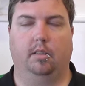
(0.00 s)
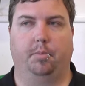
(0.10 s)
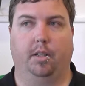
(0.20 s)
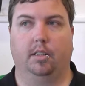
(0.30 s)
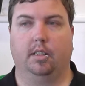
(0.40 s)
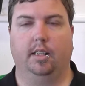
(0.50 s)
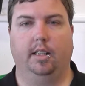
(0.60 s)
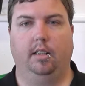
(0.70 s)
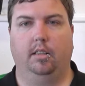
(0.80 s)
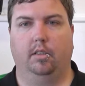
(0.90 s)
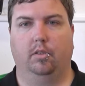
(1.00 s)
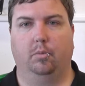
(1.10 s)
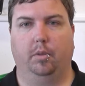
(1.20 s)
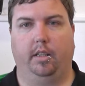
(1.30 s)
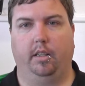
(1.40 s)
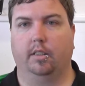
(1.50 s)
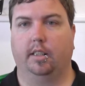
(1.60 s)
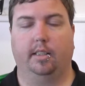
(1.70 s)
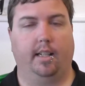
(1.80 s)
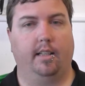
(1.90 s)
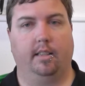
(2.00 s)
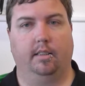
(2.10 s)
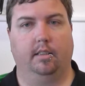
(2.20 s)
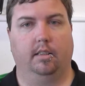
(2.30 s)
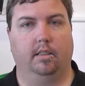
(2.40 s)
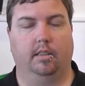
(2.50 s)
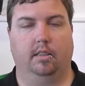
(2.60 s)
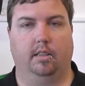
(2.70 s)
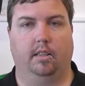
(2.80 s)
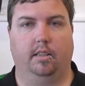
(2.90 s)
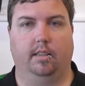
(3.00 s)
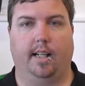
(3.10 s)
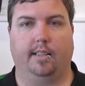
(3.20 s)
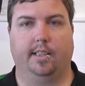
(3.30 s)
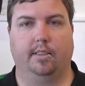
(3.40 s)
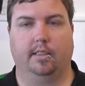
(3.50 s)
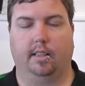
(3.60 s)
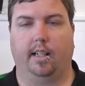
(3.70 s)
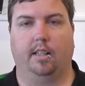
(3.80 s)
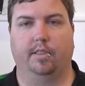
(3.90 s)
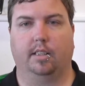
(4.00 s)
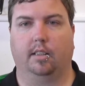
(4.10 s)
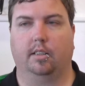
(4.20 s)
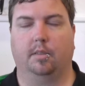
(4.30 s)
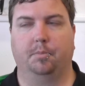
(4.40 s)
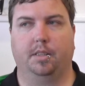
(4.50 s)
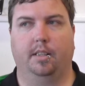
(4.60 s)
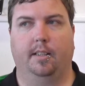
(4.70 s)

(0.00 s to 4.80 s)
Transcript: Personally, with the Aussies and the Altos, the Calvus and Comps,